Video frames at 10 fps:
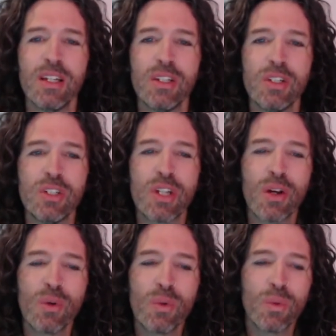
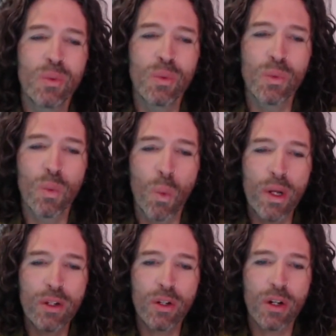So,
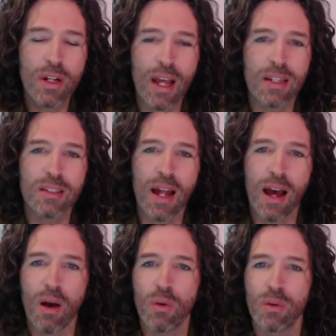when you're next
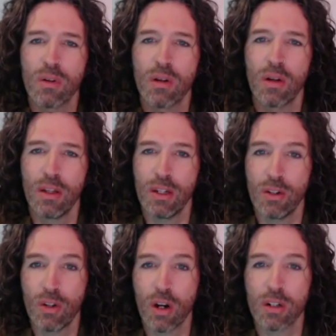out in a
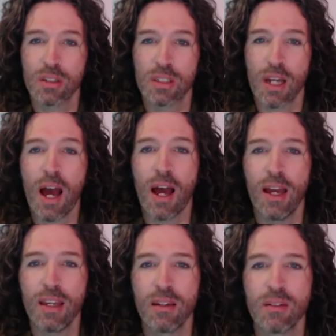dark
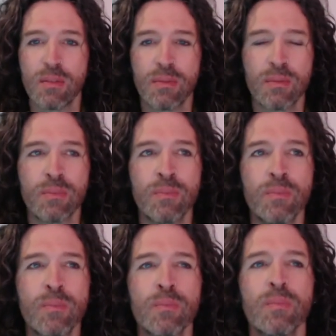sky,
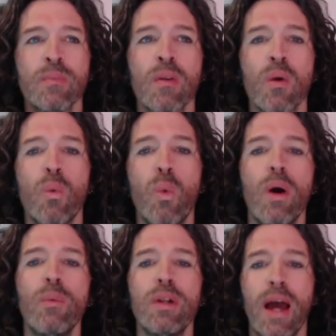
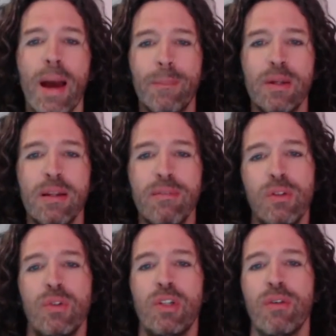what would happen if
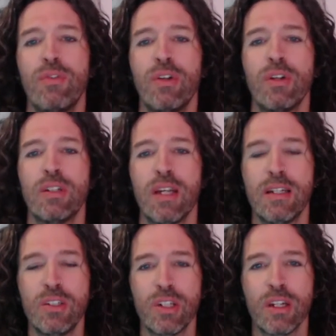you shift your
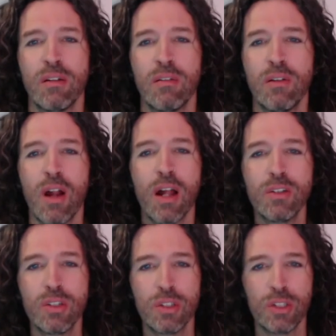attention not
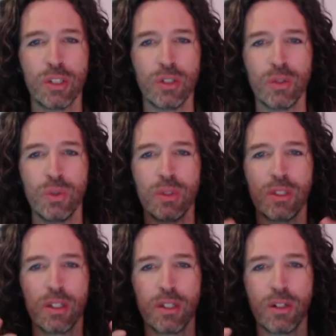just to
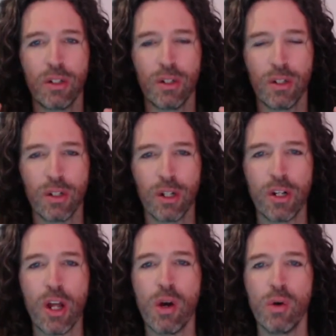the the
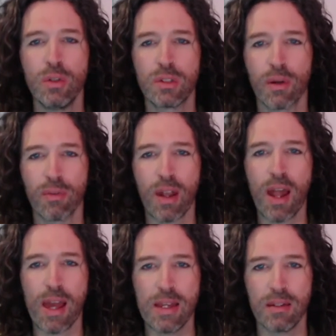nodes of
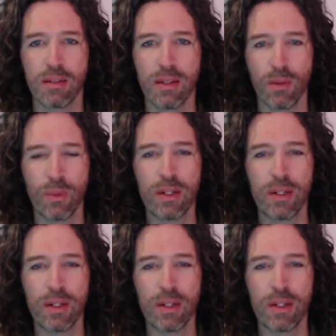light that we